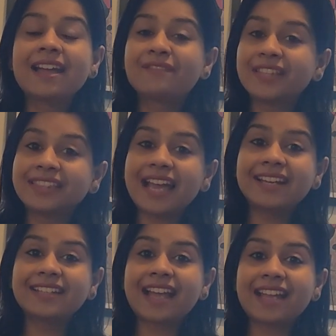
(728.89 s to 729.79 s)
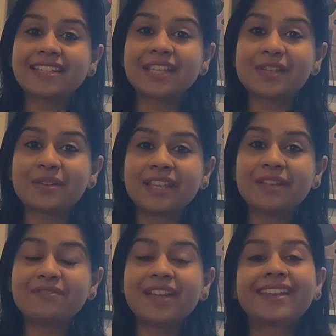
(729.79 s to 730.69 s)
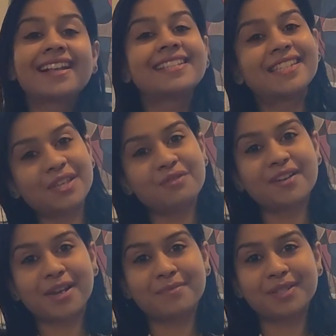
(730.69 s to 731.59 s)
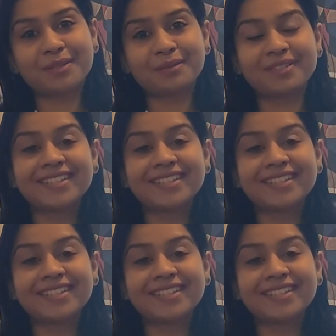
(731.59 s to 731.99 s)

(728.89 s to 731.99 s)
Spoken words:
With that, I take your leave and I'll see you very much soon.